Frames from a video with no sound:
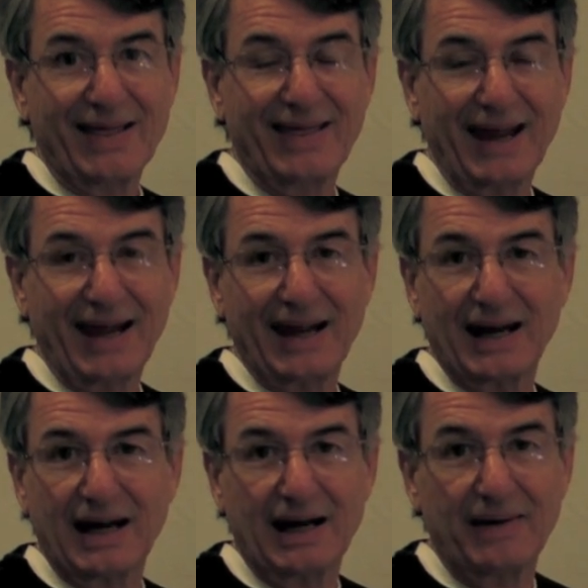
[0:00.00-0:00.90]
they,
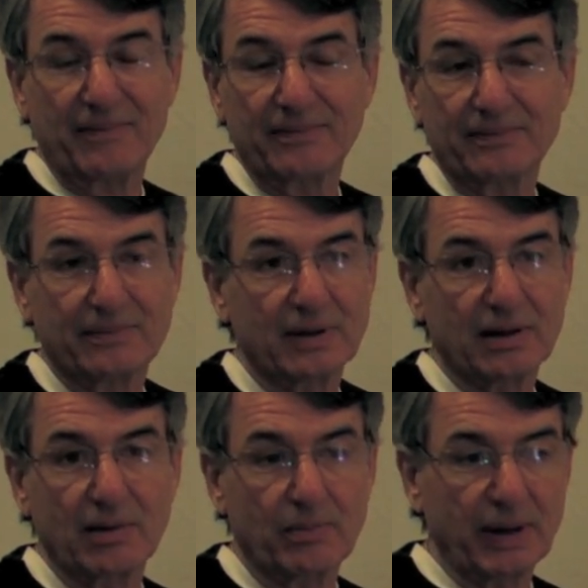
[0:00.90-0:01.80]

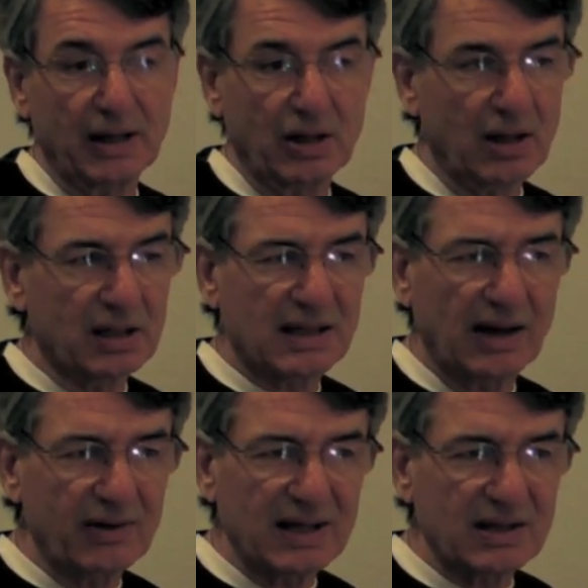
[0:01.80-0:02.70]
but the
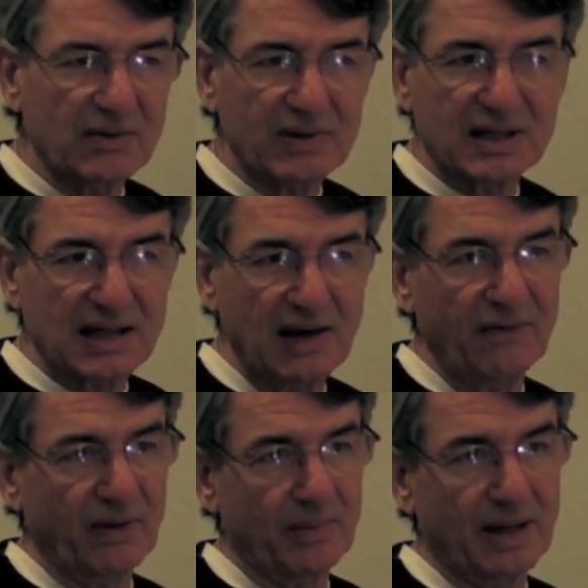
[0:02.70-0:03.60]
seller doesn't
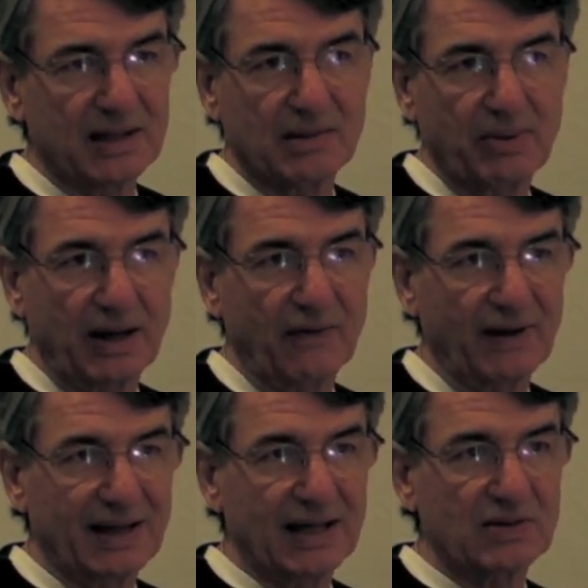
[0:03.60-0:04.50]
receive them as a
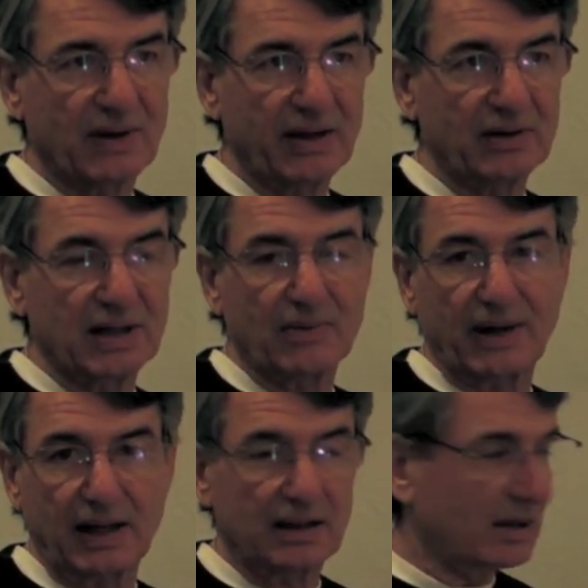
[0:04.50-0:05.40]
benefit. That's why they're
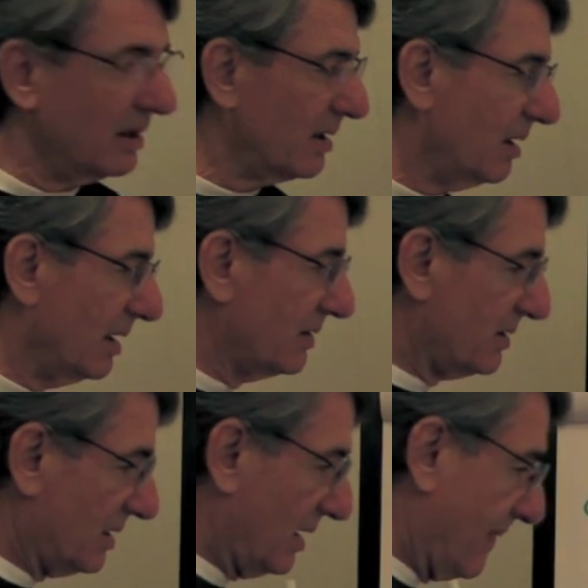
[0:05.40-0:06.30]
deadweight
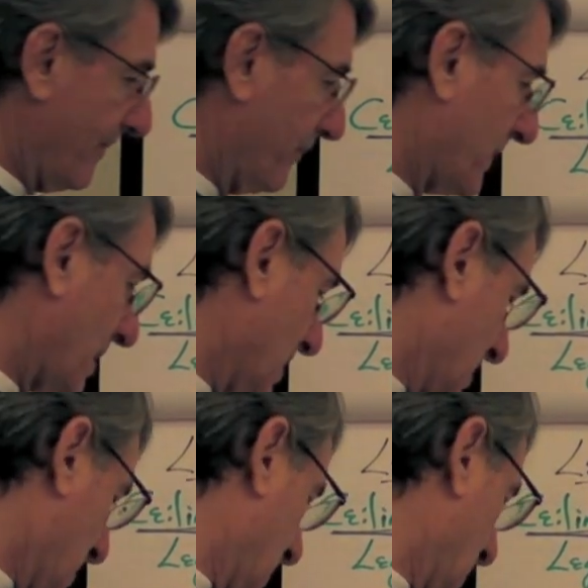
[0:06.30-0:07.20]
costs.
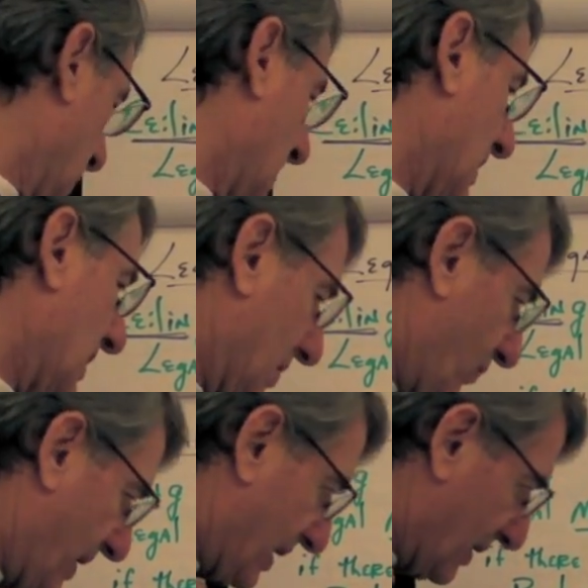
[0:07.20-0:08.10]

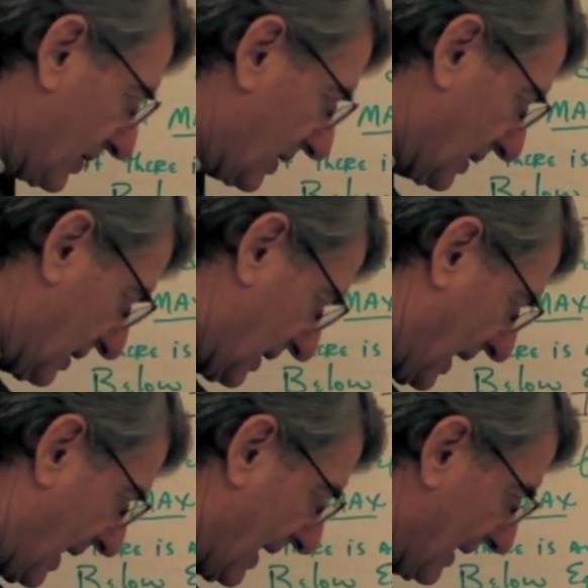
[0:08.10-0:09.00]
What else?
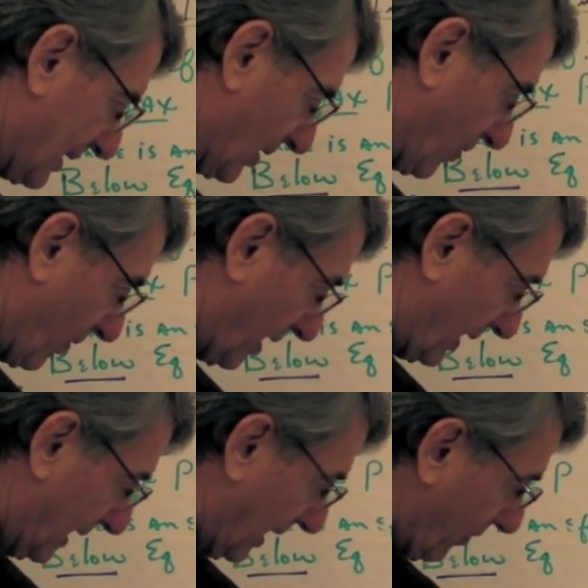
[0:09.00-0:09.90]
And
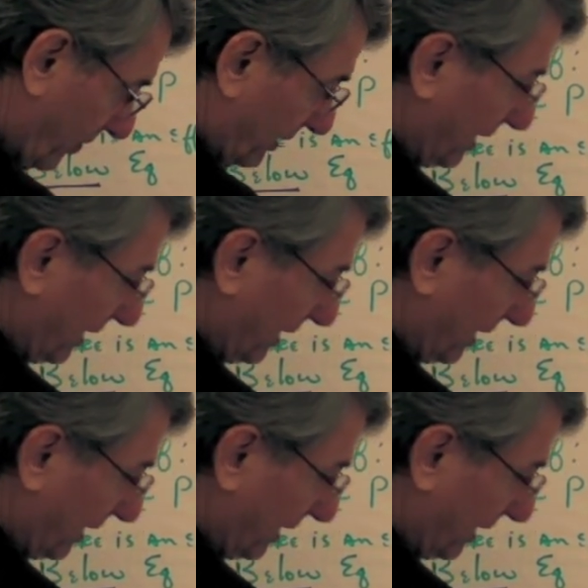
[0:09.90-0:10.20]
quality will